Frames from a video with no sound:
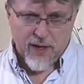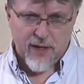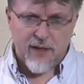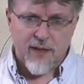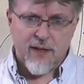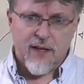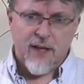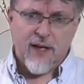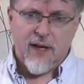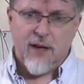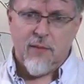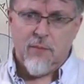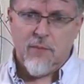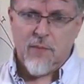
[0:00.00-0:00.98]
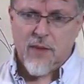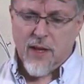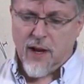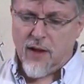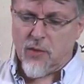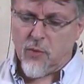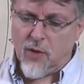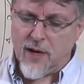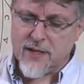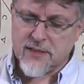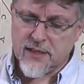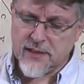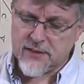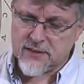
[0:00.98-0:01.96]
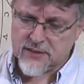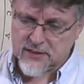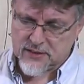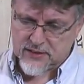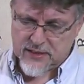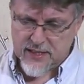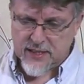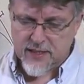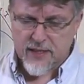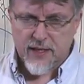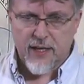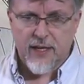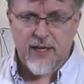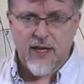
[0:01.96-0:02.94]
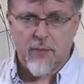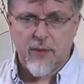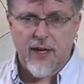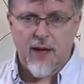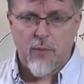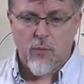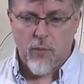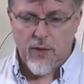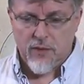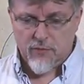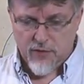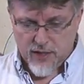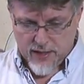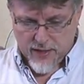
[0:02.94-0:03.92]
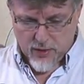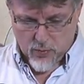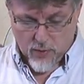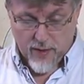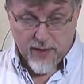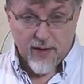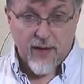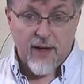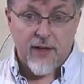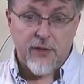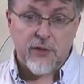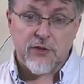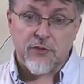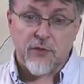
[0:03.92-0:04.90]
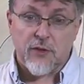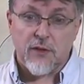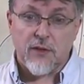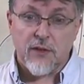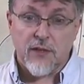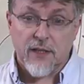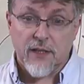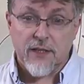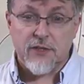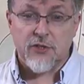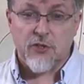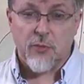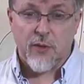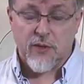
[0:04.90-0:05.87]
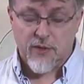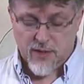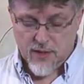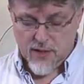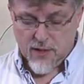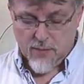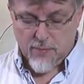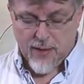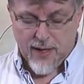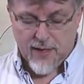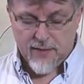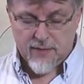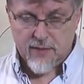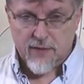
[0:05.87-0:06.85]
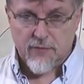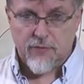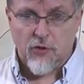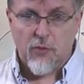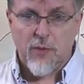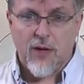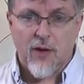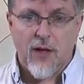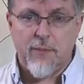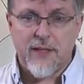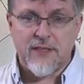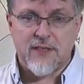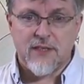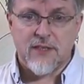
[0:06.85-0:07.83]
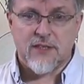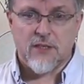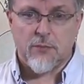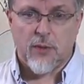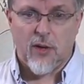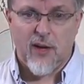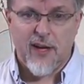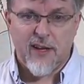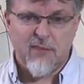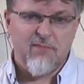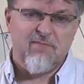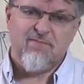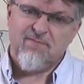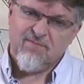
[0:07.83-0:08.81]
when um, otherwise he's succeeded in coming up with really quite a useful little instrument, but the four mil eyepiece that's supplied,